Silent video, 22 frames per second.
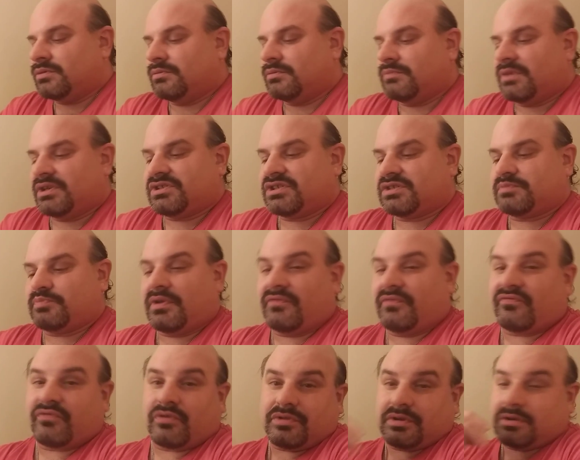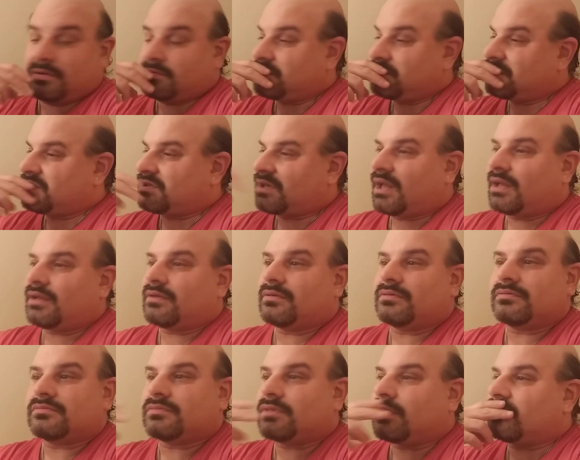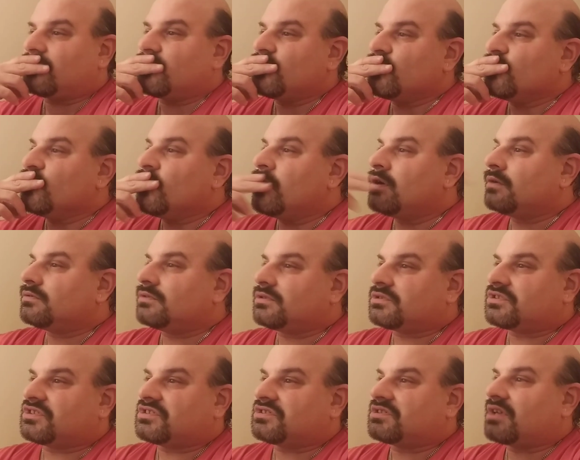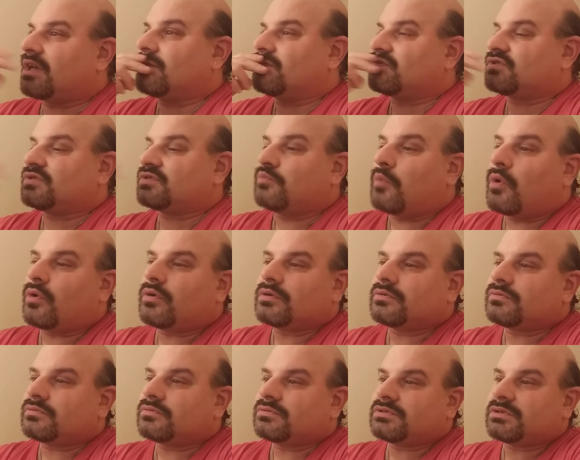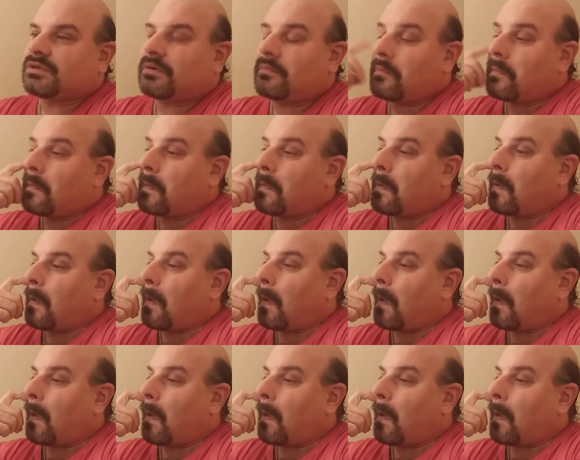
Might just be for the sake, like, just the sake of smoking on something,